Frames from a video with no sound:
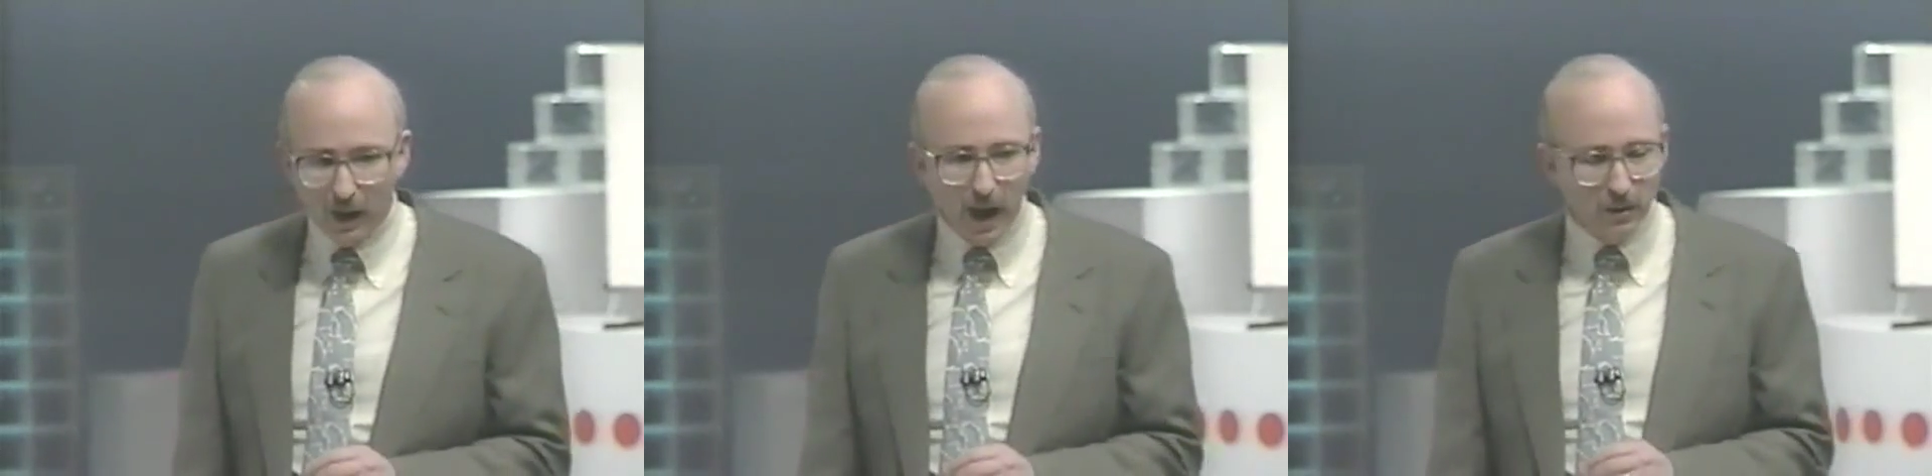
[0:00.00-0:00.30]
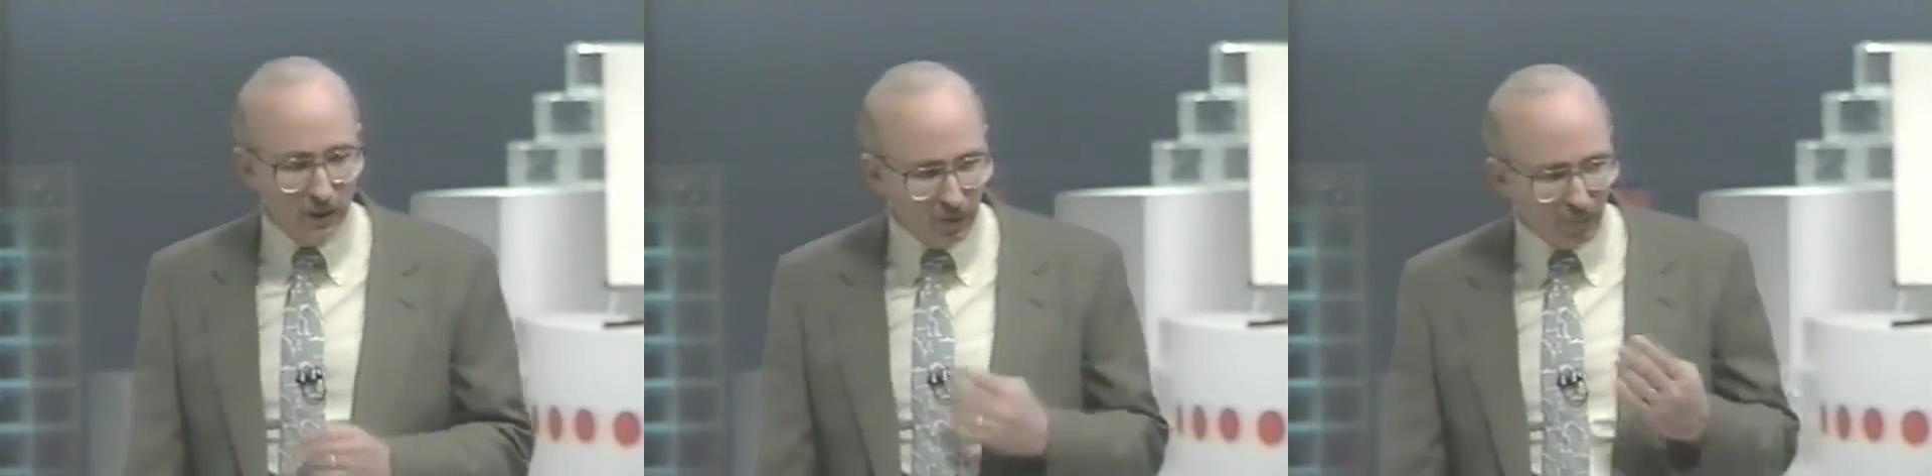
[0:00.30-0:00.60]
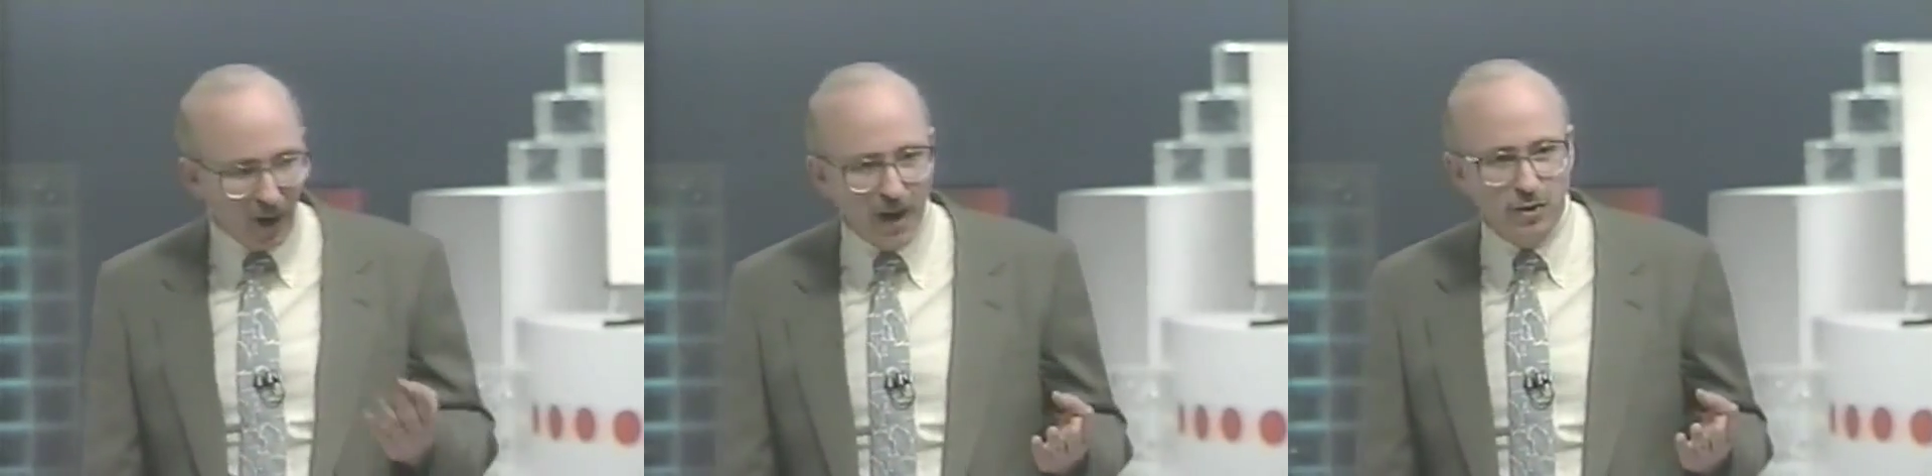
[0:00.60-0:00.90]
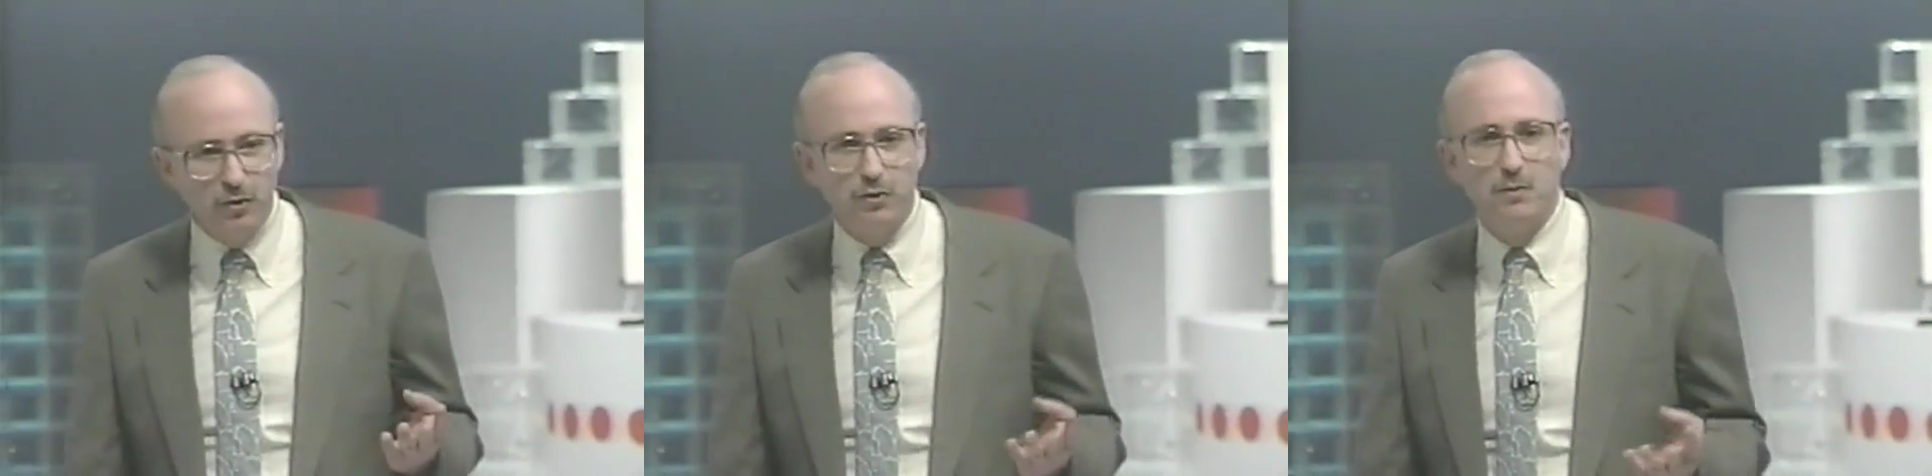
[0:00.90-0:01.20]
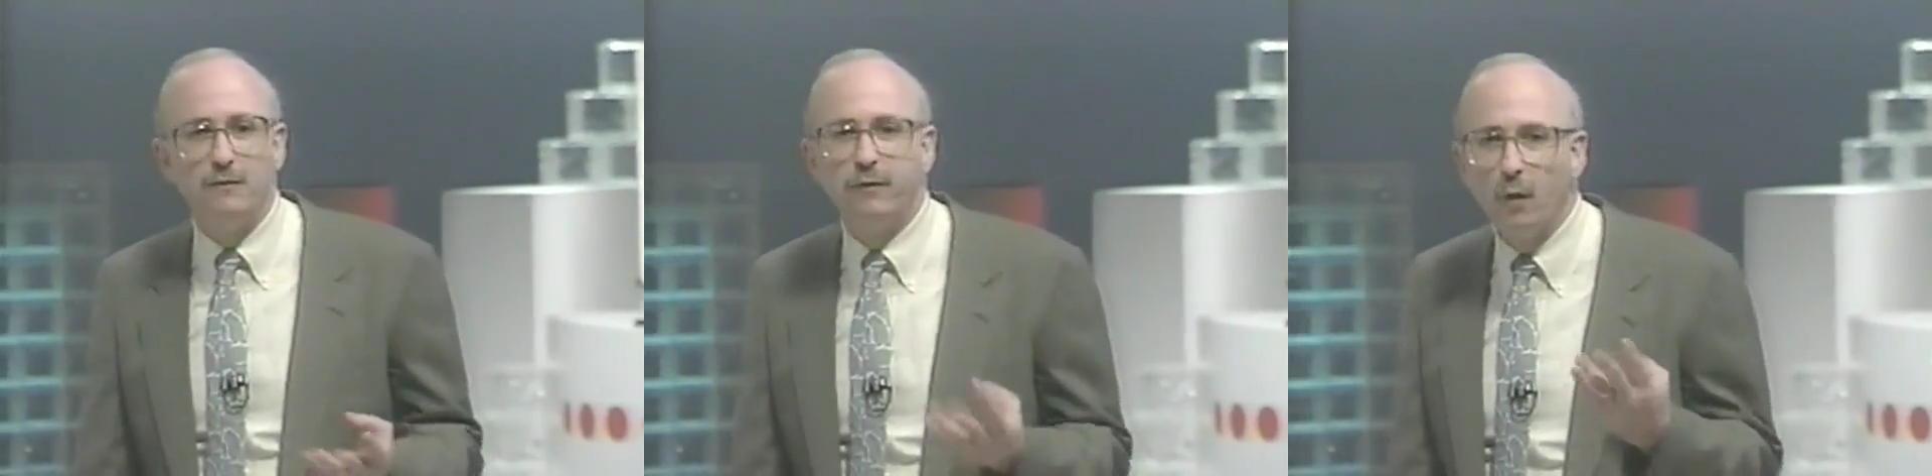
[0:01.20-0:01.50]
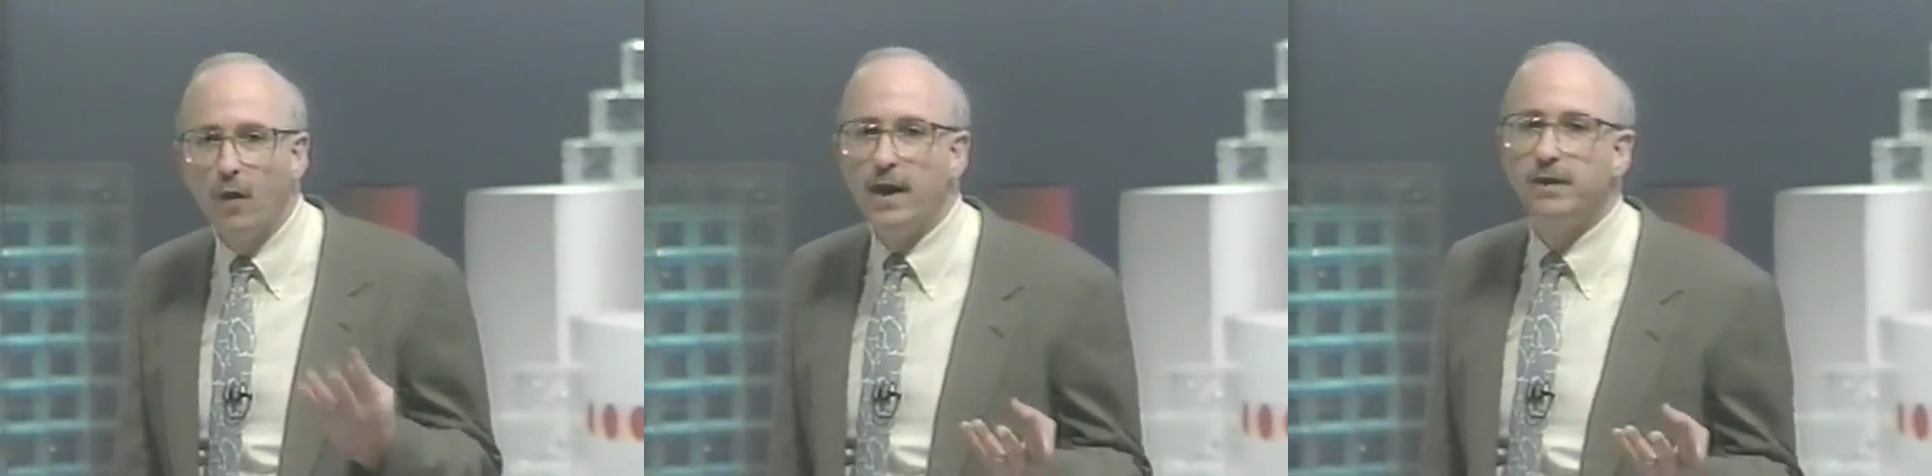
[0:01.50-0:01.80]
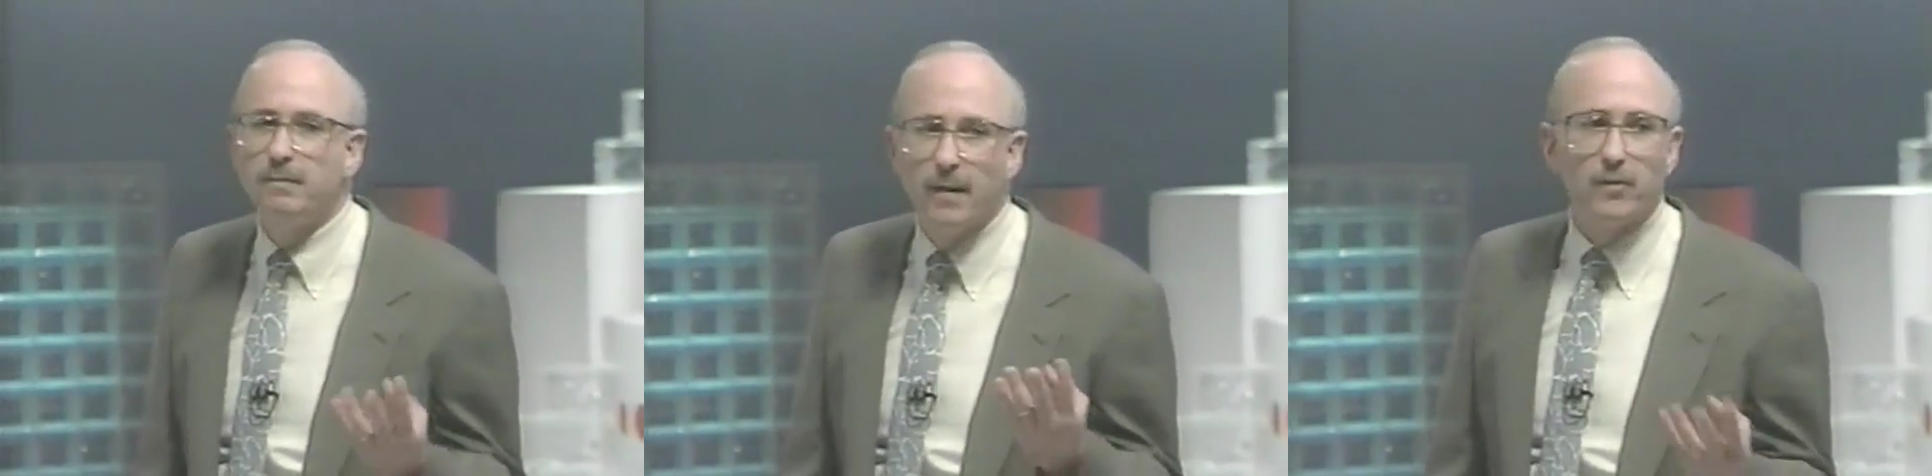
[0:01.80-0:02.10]
I could advise you to
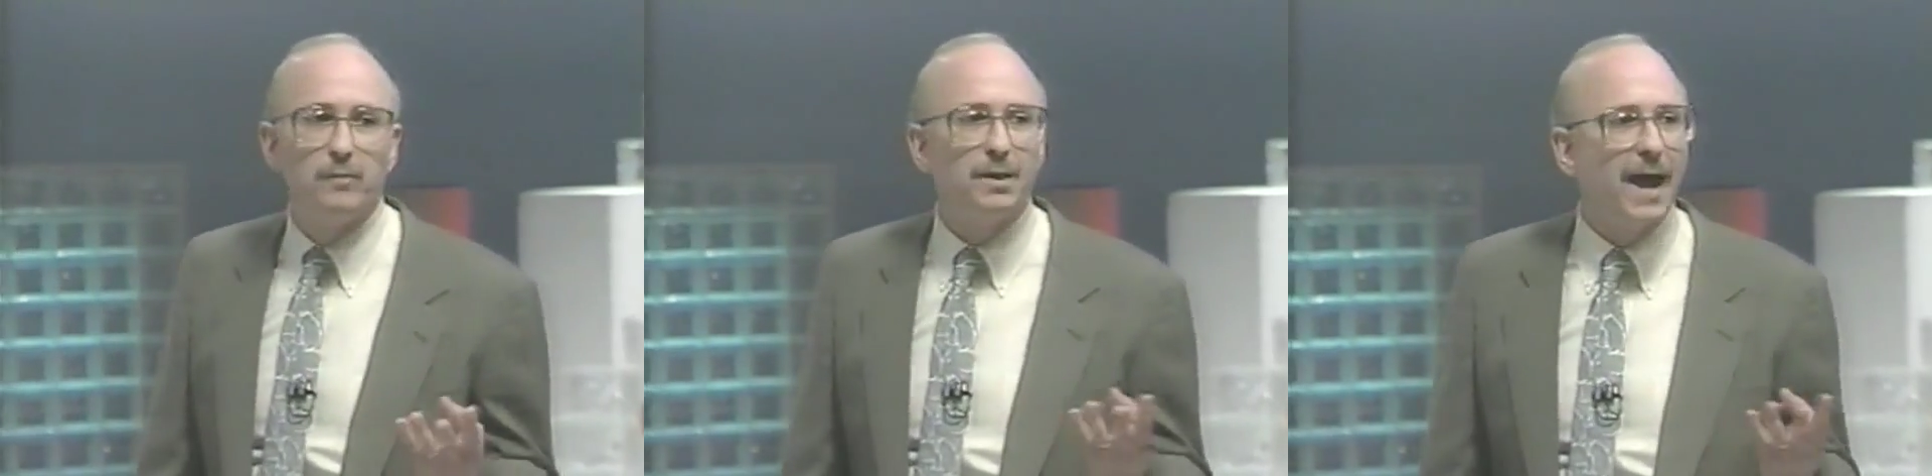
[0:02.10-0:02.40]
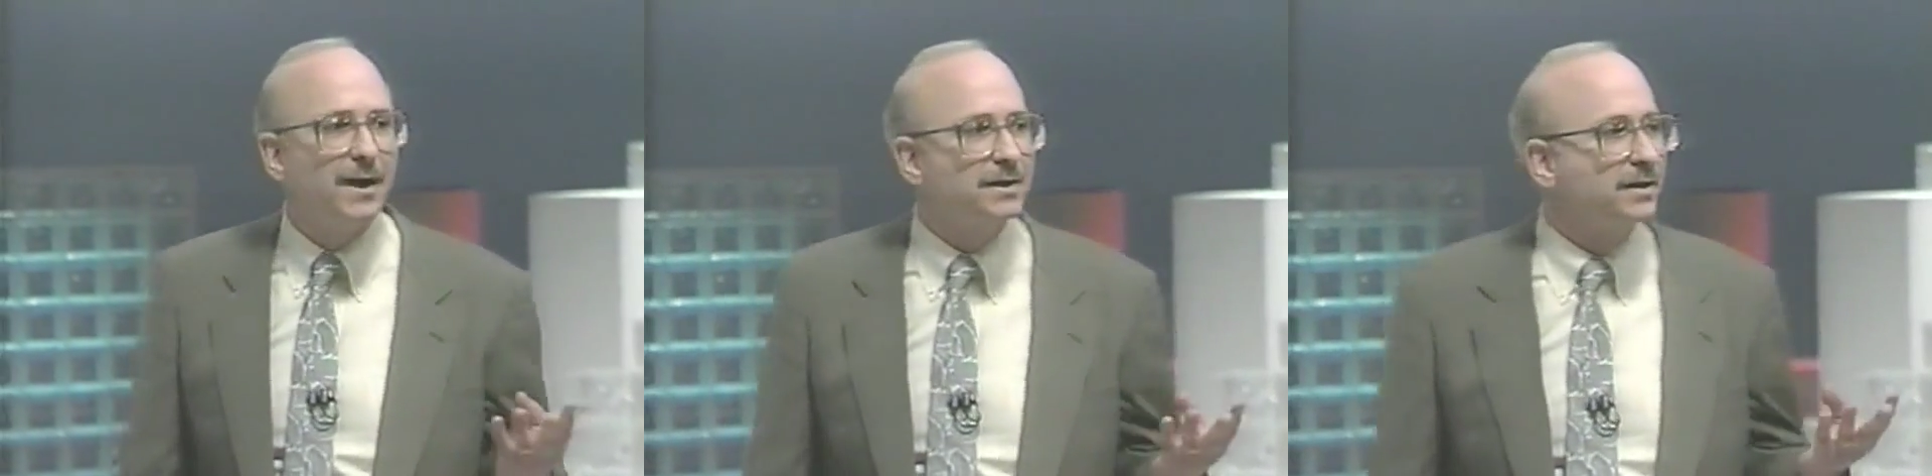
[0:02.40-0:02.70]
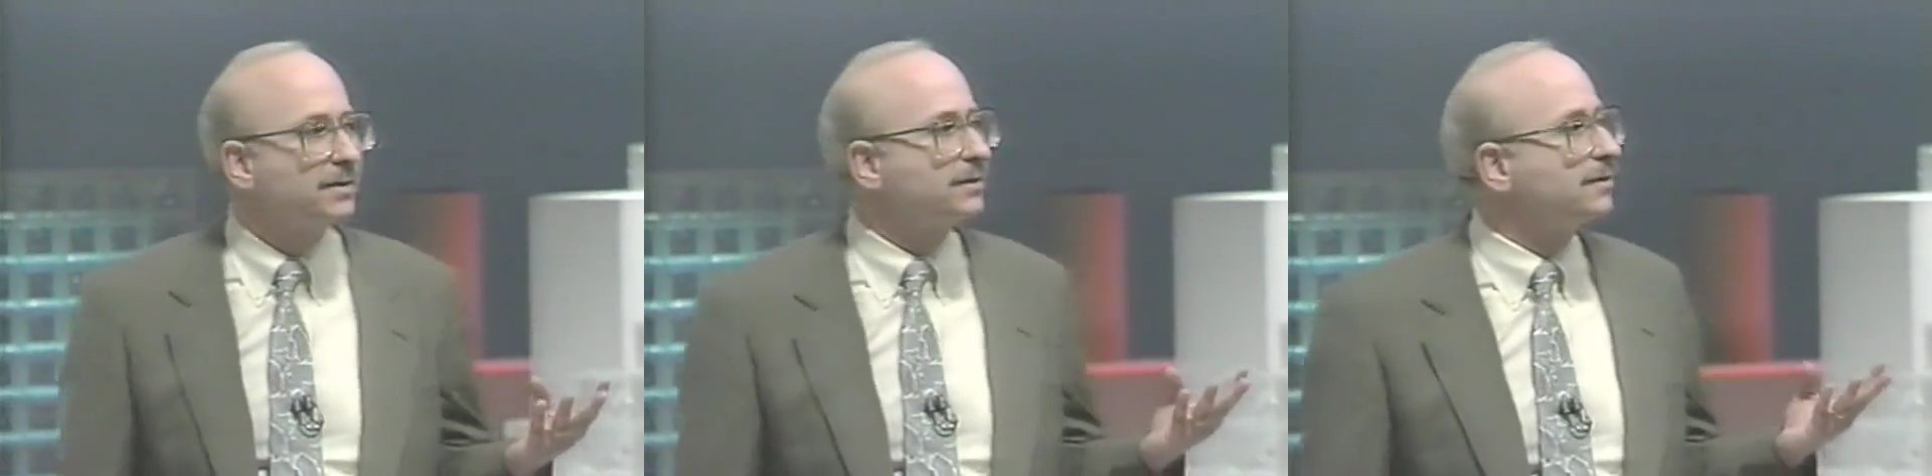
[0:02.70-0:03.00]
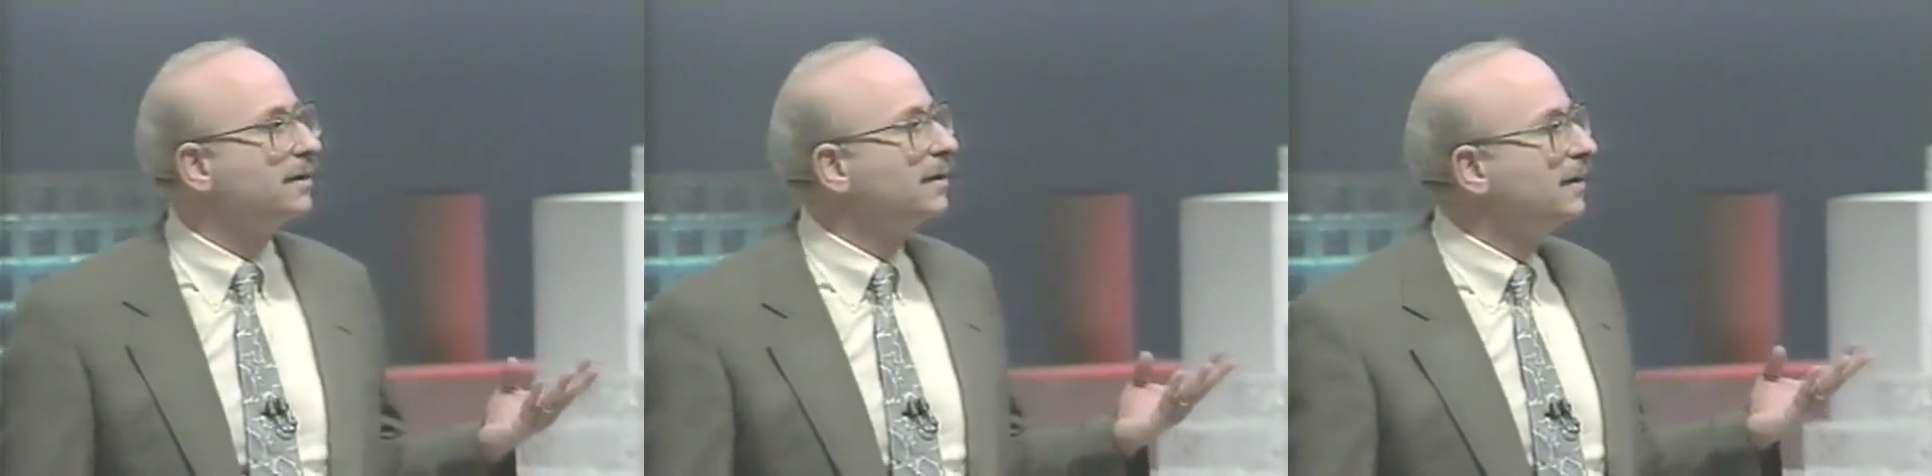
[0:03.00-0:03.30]
avoid memorable accidents,